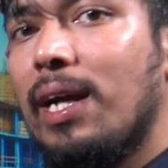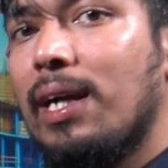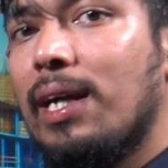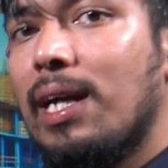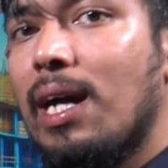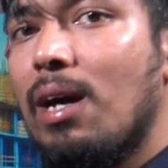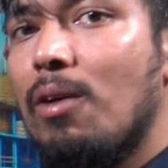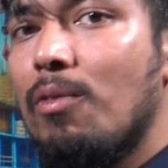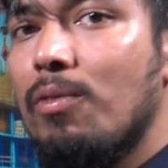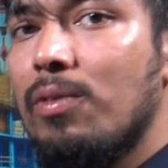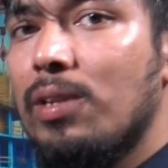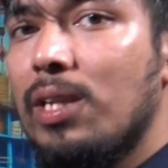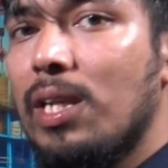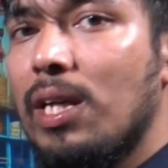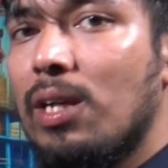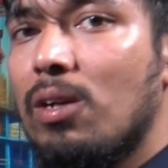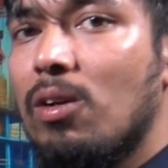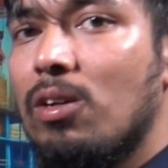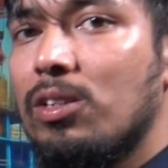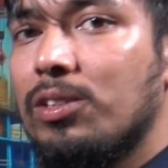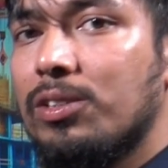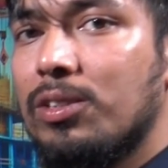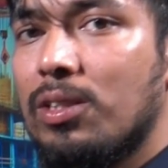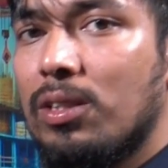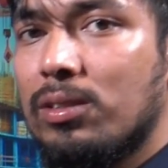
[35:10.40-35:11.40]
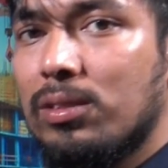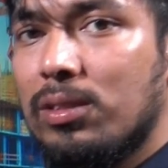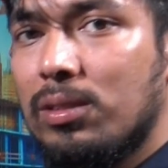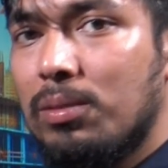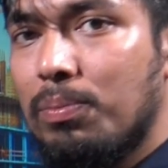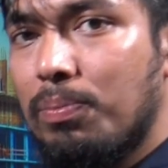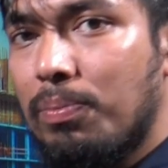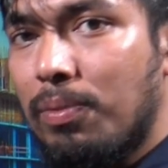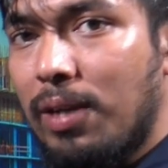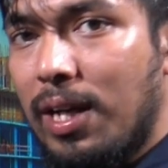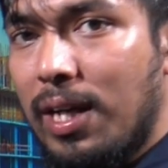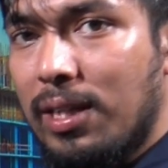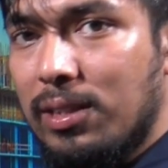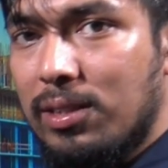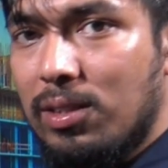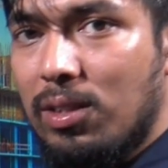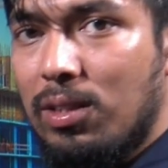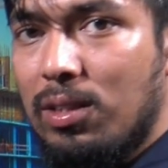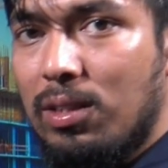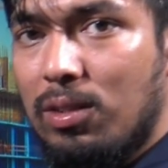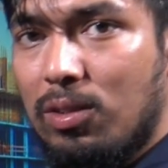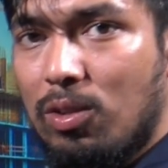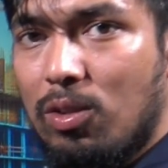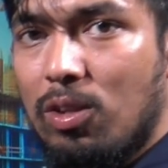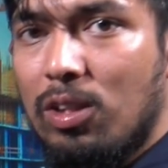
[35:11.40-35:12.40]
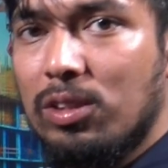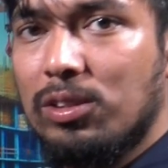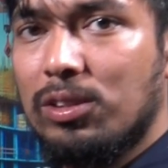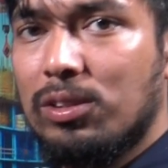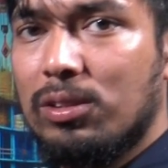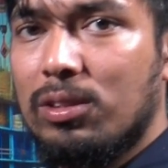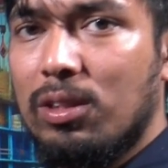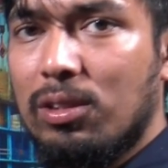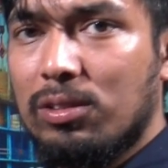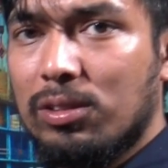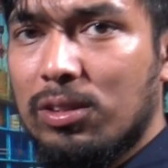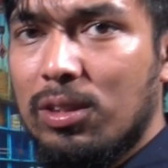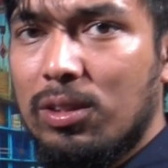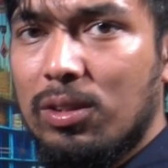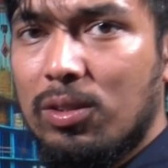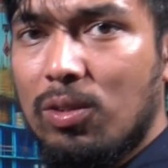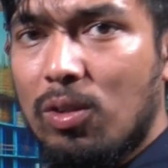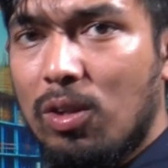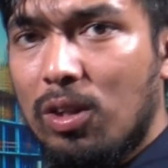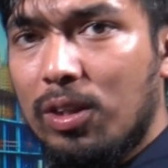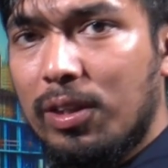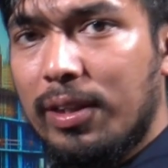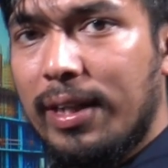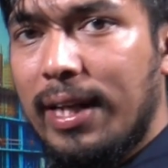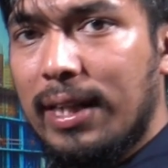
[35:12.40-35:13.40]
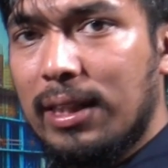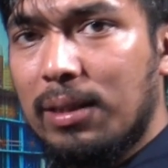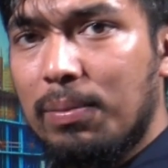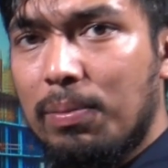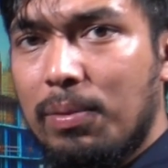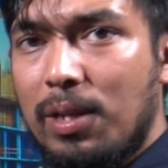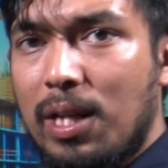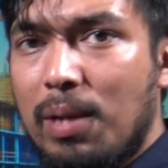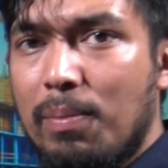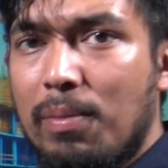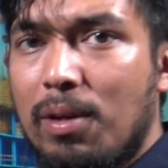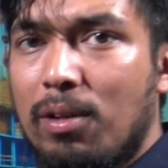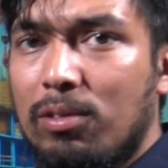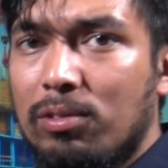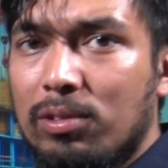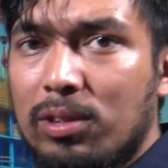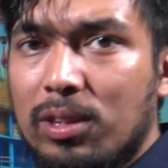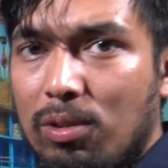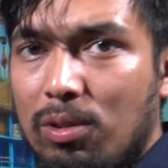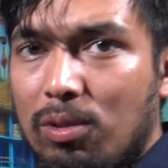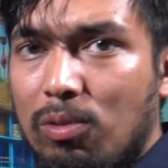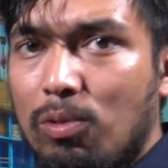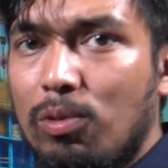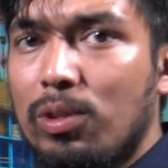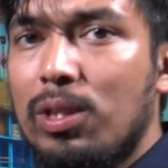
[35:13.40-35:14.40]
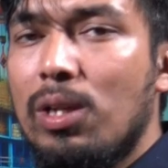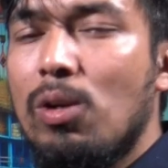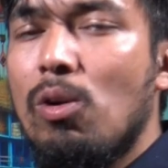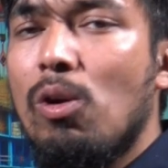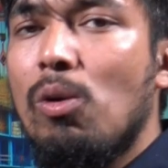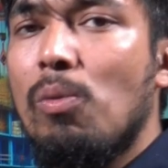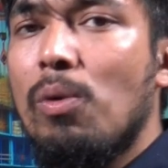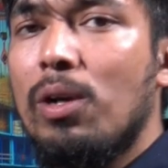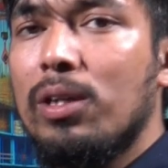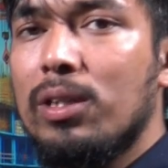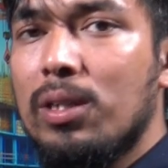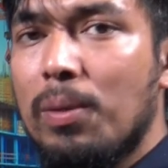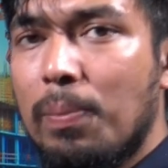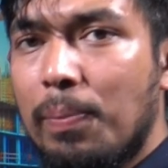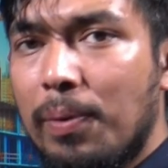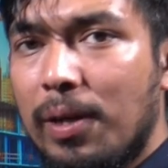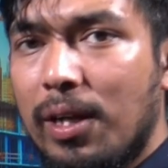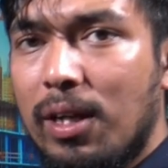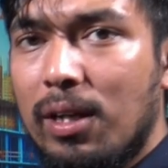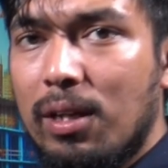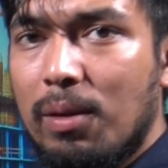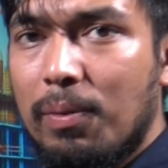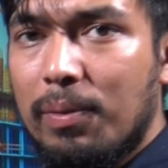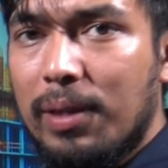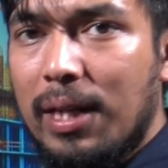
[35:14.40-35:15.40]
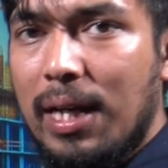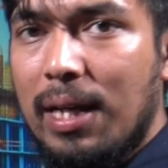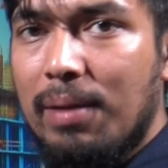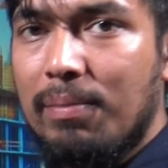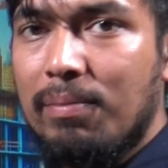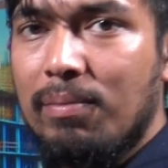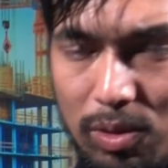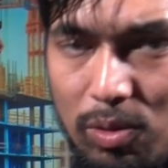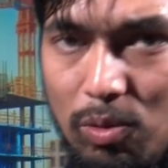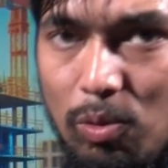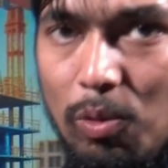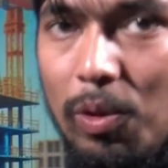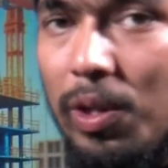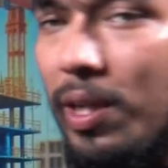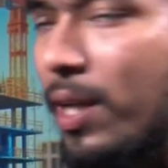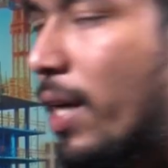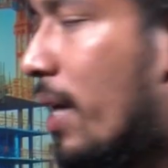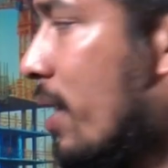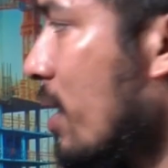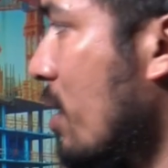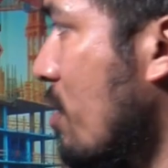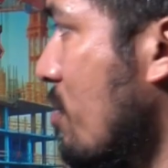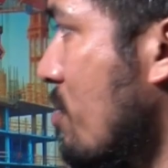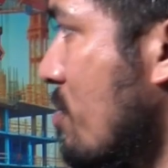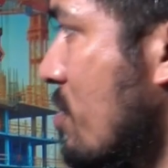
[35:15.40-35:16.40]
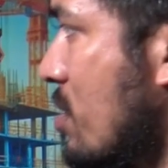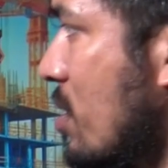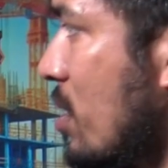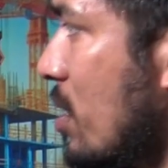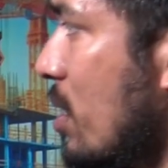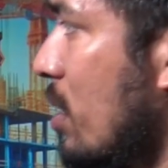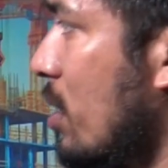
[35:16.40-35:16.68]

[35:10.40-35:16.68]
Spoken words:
down the construction price or construction contract amount to the over the period of time, we can use the